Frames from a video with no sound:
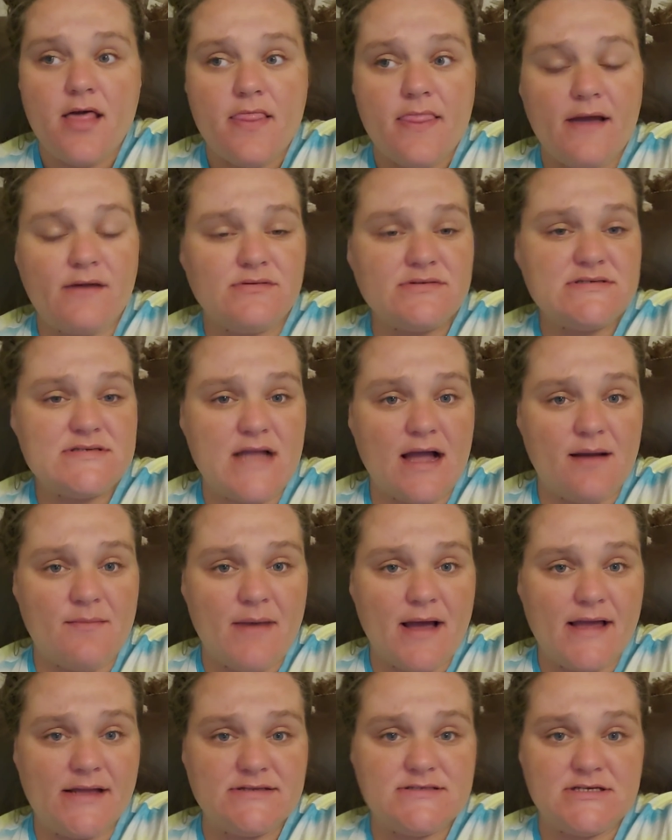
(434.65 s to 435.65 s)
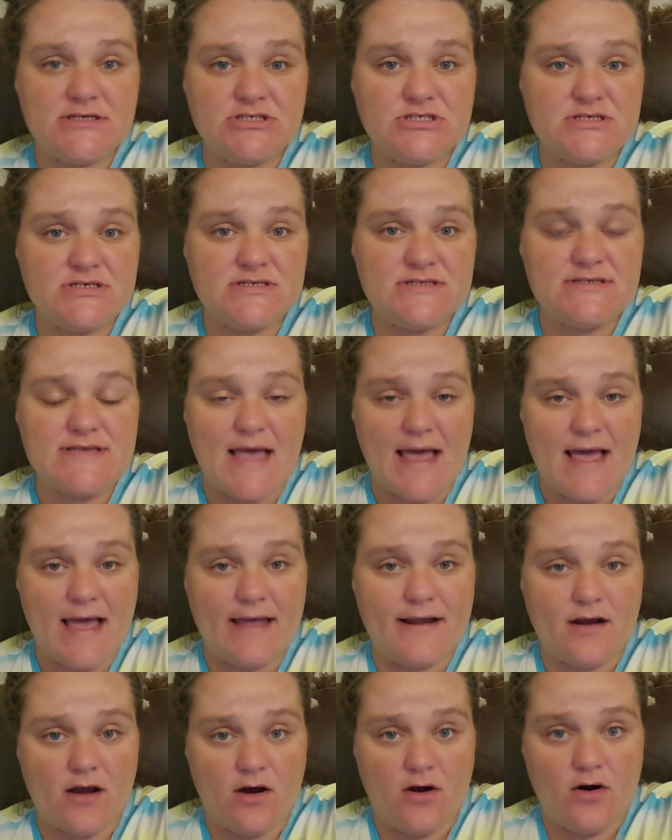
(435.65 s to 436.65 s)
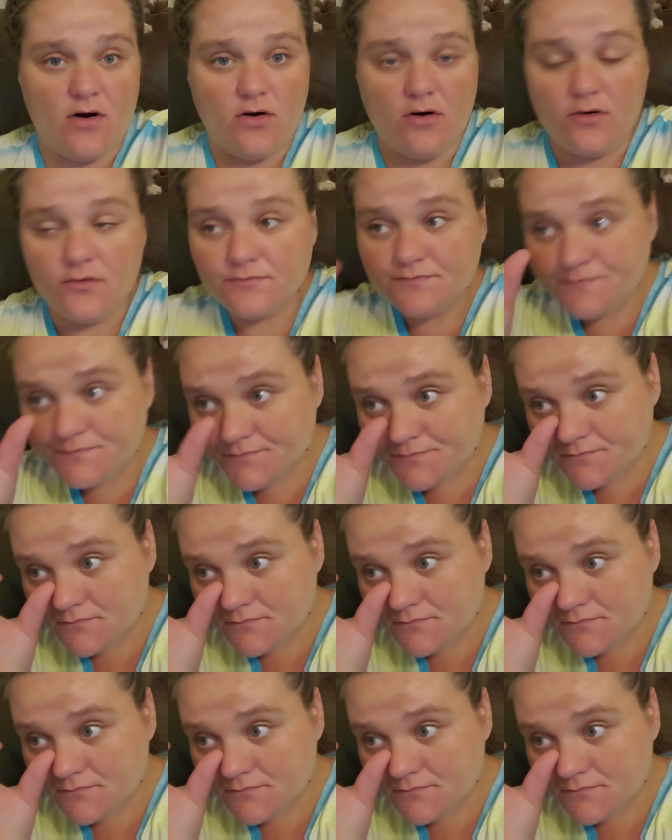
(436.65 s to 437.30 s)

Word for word: that was not my intentions at all.